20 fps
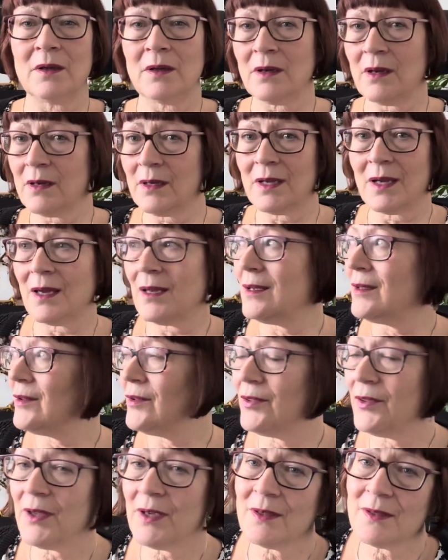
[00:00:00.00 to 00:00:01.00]
Okay,
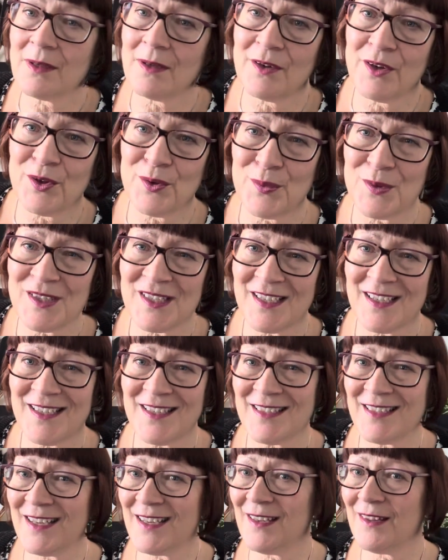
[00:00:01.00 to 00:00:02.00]
things aren't always
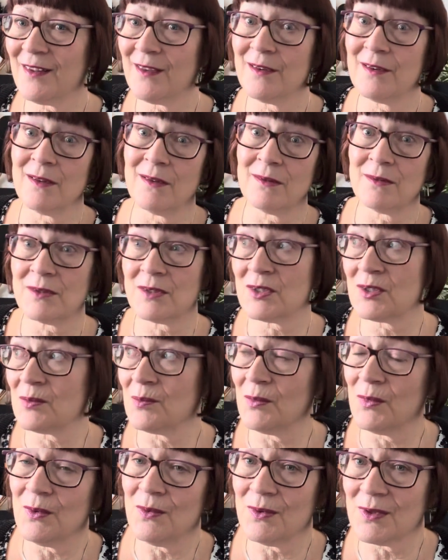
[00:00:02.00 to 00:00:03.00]
easy. They're not
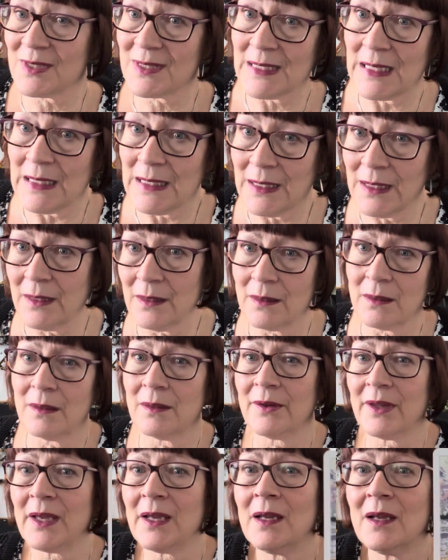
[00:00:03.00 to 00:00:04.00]
smooth sailing, are
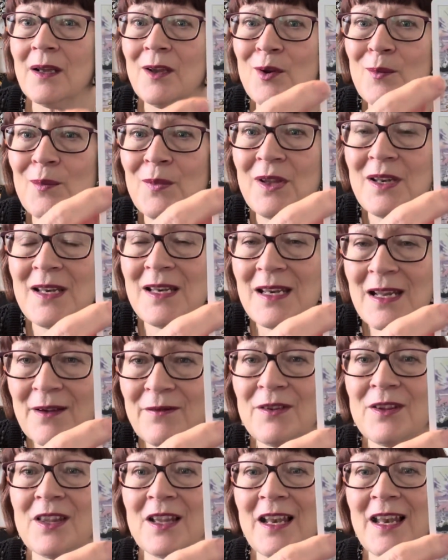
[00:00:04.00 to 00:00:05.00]
they? But
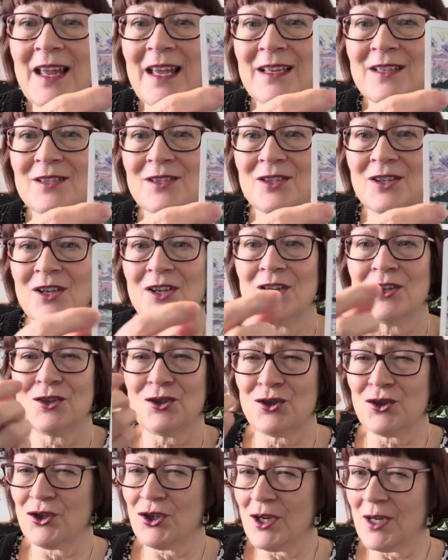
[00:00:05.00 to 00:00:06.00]
nevertheless,
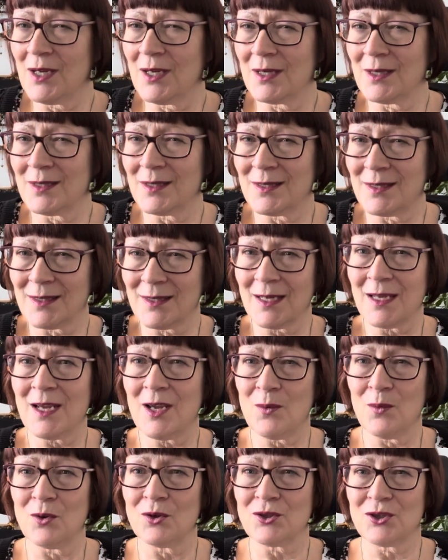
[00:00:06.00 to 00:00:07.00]
she can see
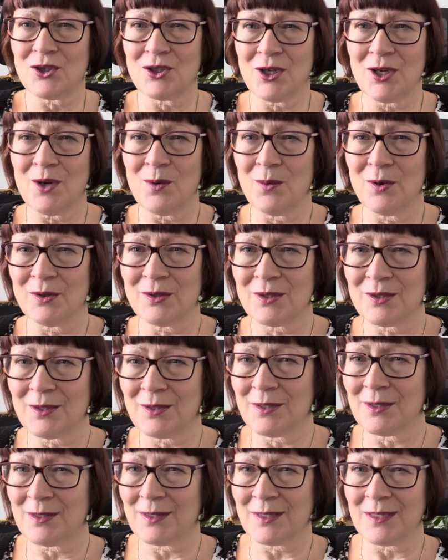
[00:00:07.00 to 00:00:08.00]
what she wants to
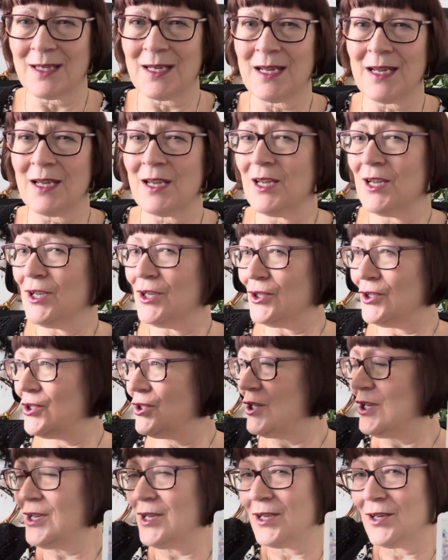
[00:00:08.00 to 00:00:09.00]
see.
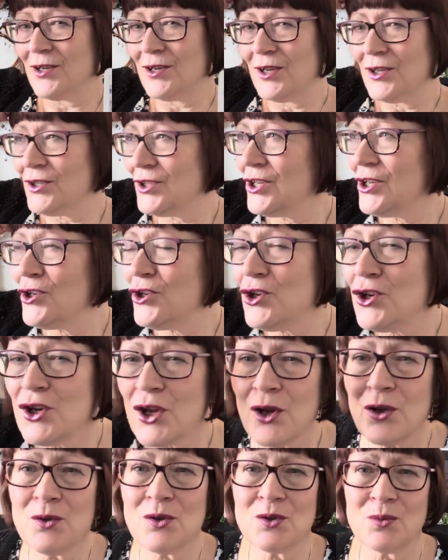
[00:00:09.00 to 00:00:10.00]
She
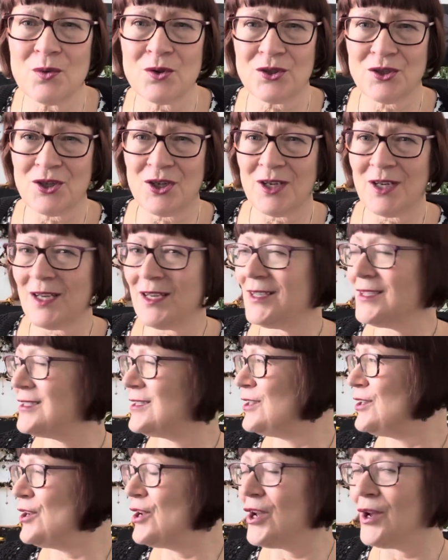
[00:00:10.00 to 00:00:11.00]
knows what she needs
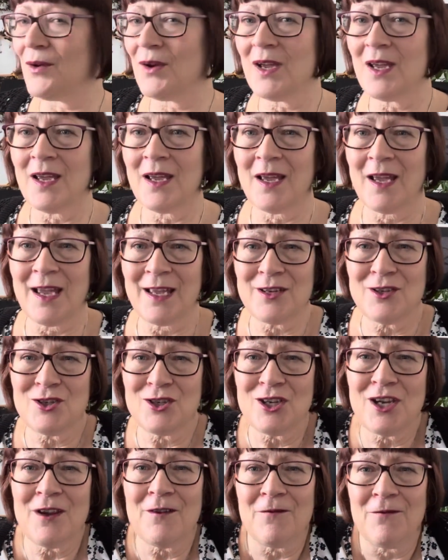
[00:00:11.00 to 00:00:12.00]
to know, and
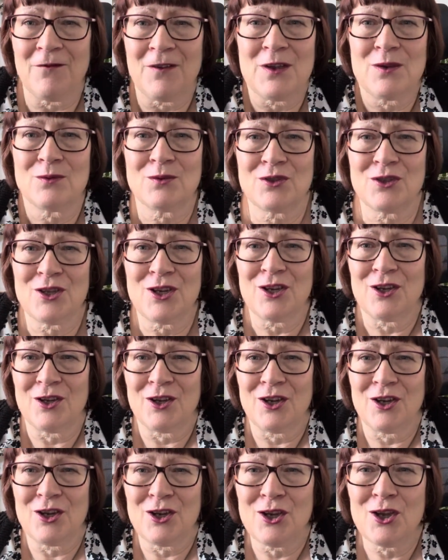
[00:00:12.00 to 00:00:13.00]
she feels she
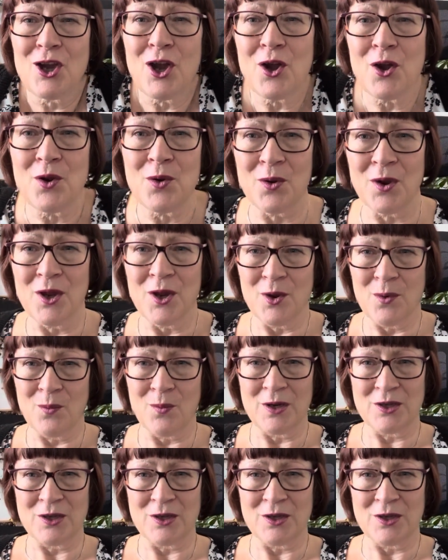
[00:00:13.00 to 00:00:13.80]
can go where